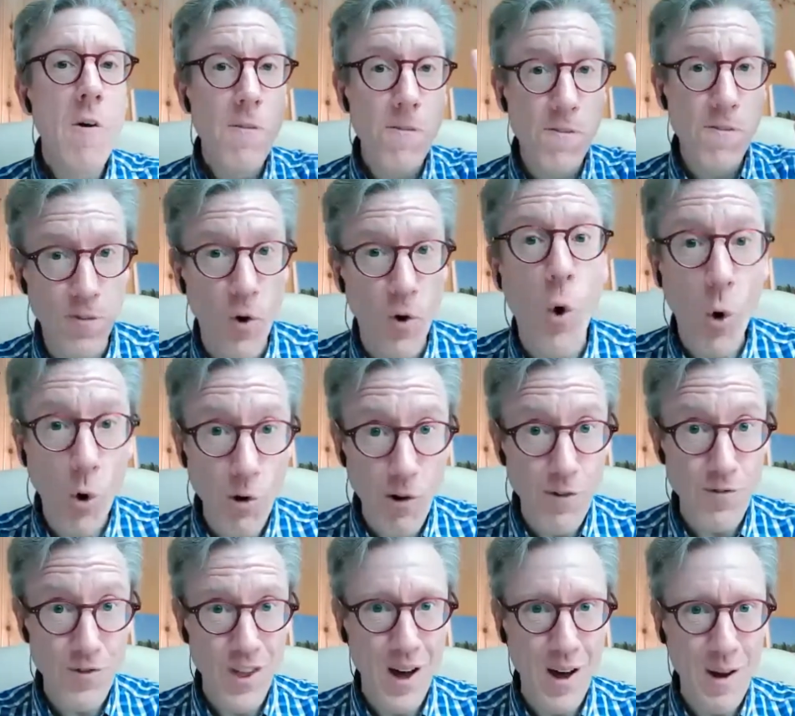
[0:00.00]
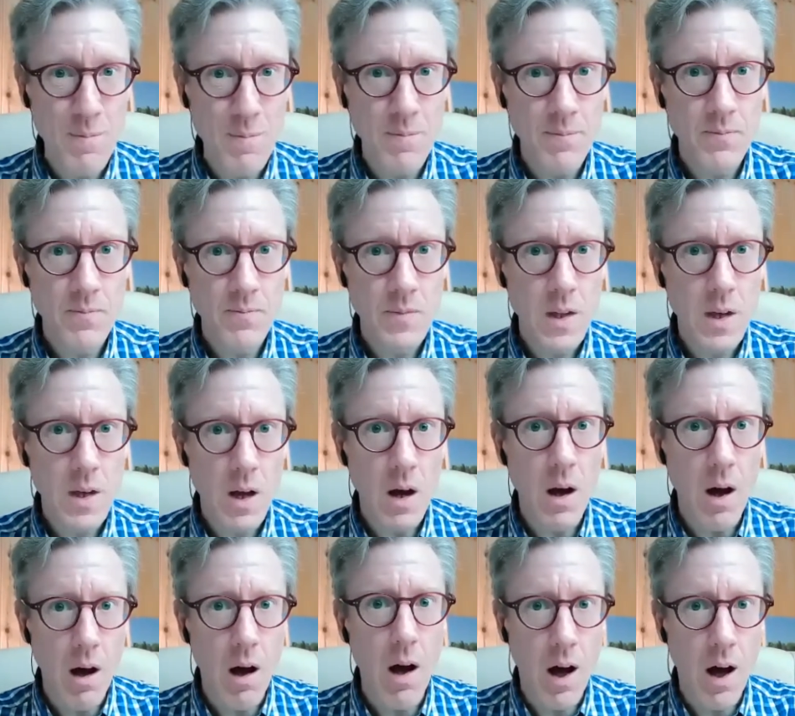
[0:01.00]
4 of them
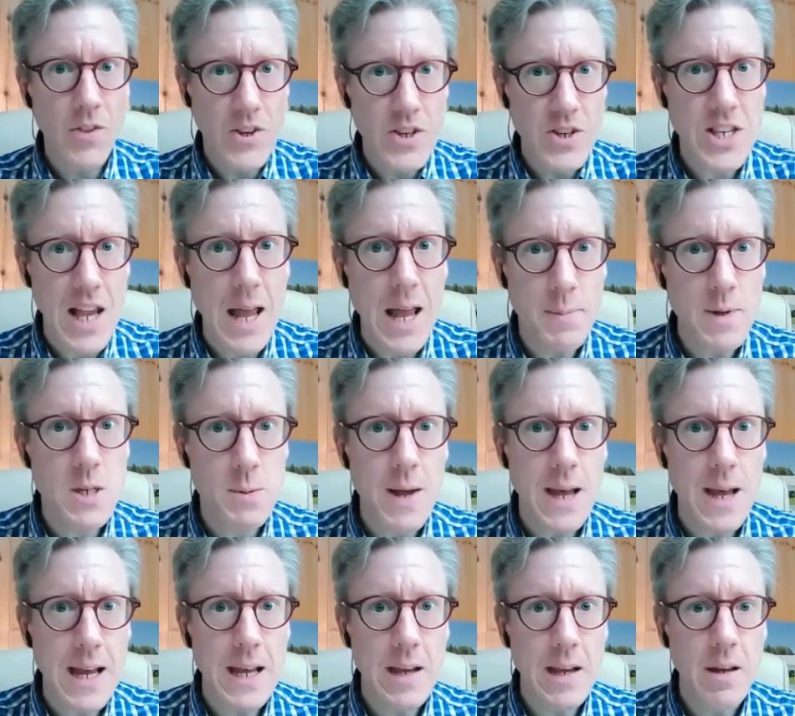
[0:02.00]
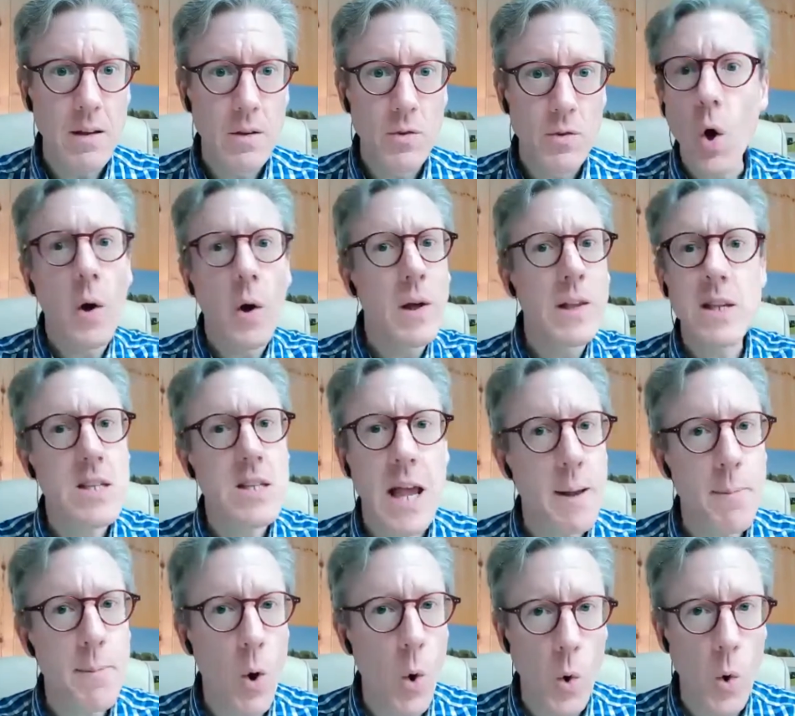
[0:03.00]
are the same as me. Not in the
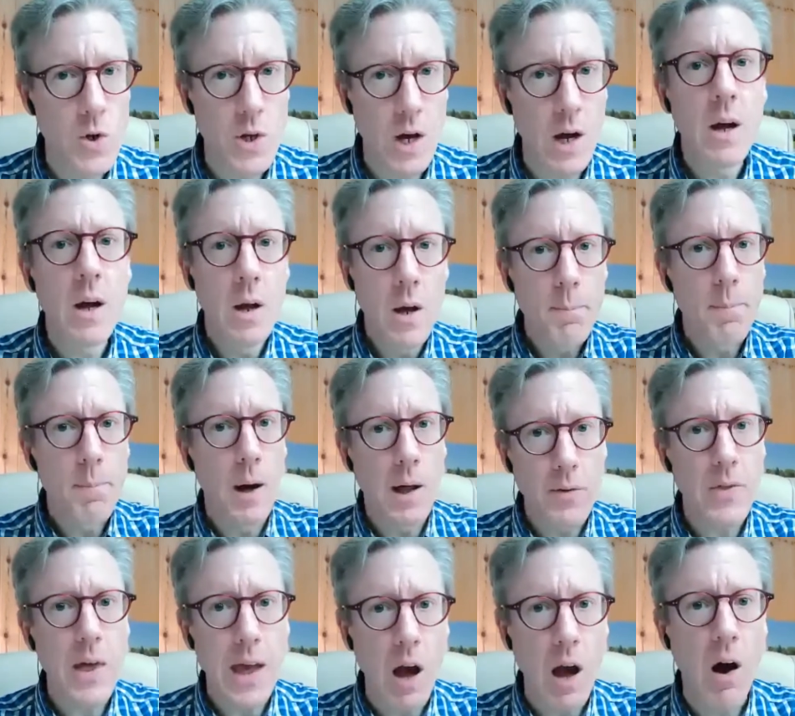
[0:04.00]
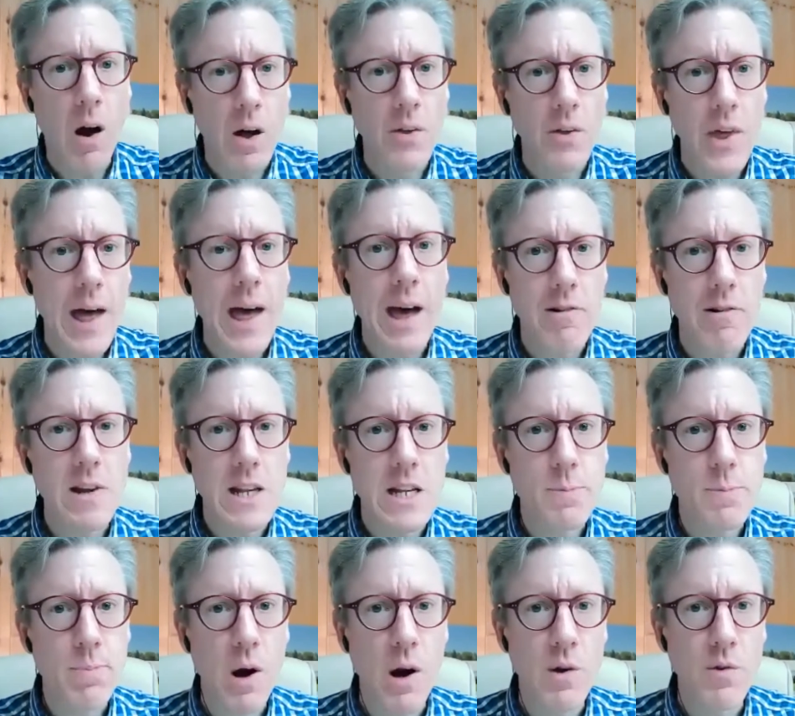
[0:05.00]
same order, but they are there in his
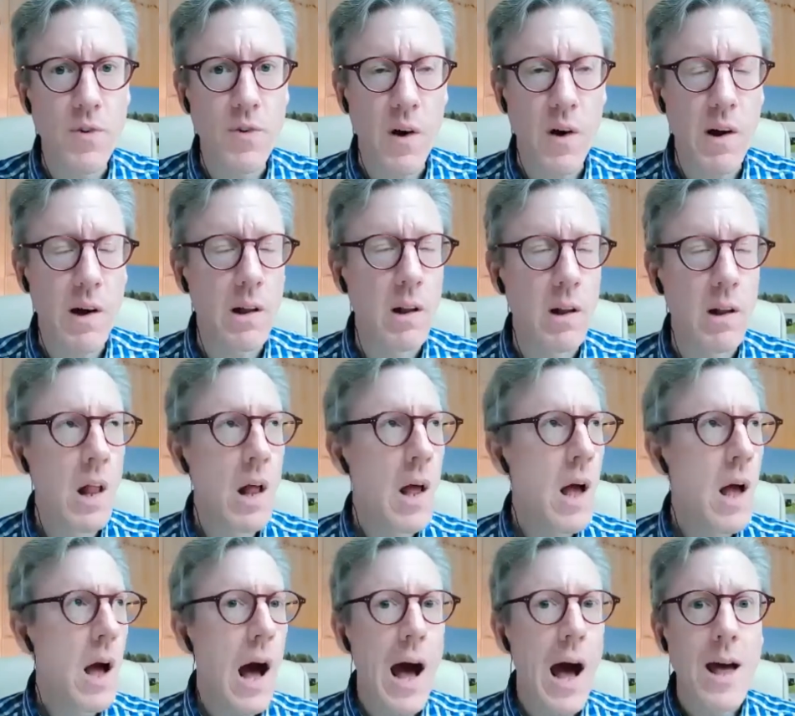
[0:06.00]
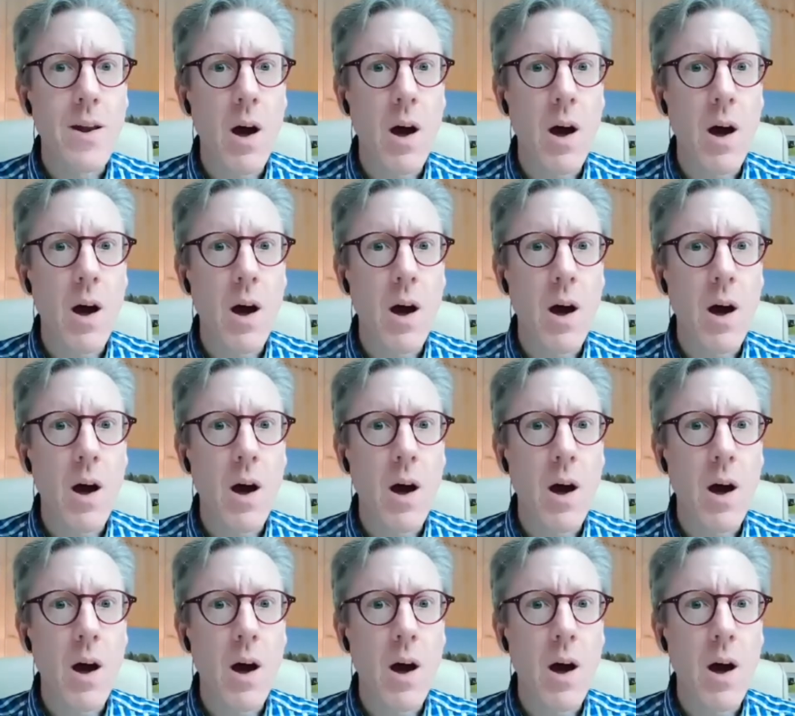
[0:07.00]
profile. And